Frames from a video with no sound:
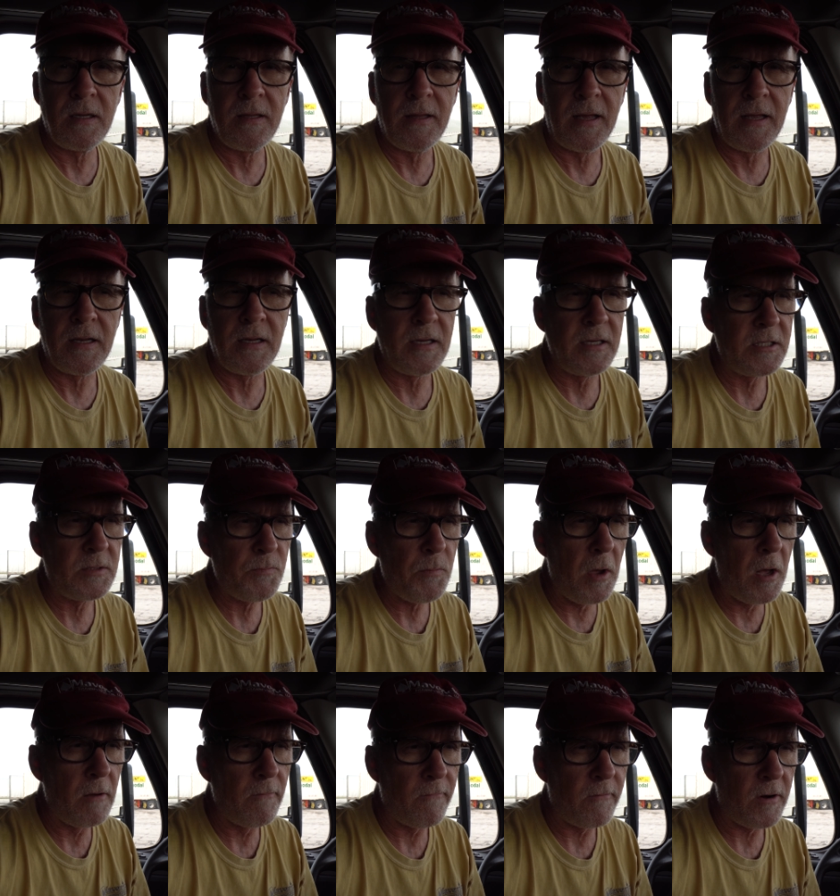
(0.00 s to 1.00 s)
that is
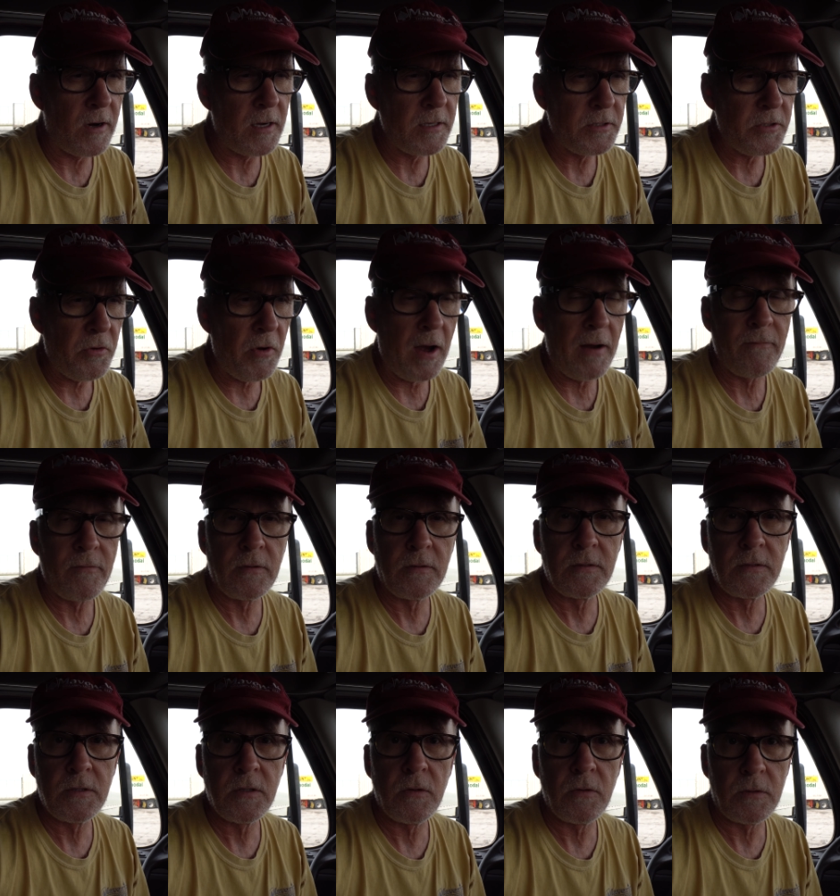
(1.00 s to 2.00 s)
pulverized gravel,
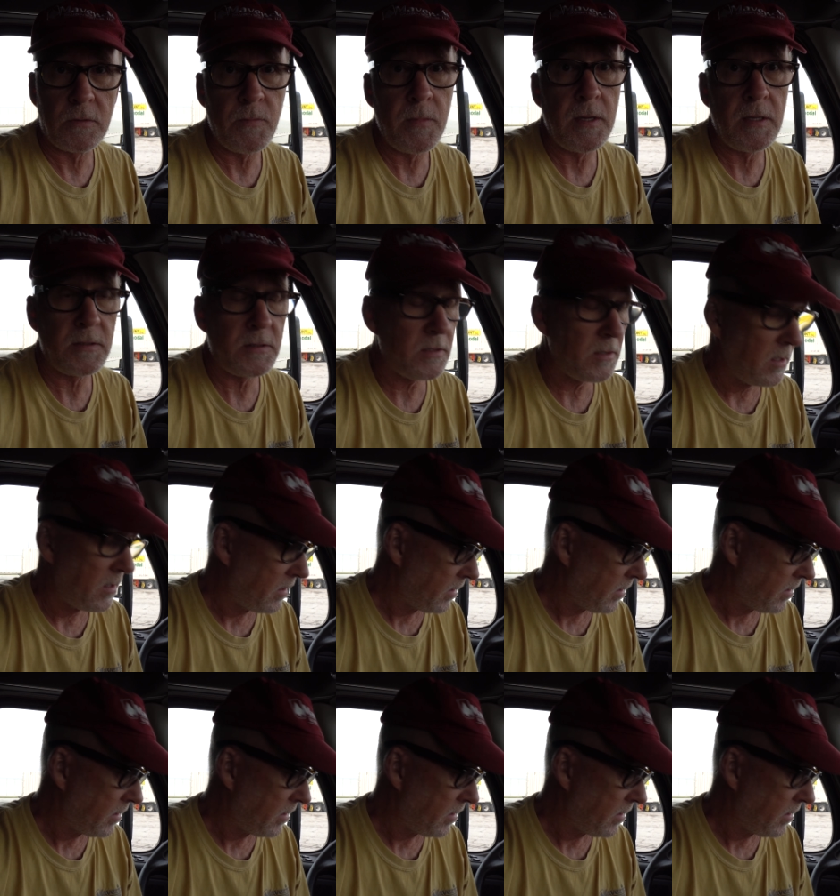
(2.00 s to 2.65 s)
so it means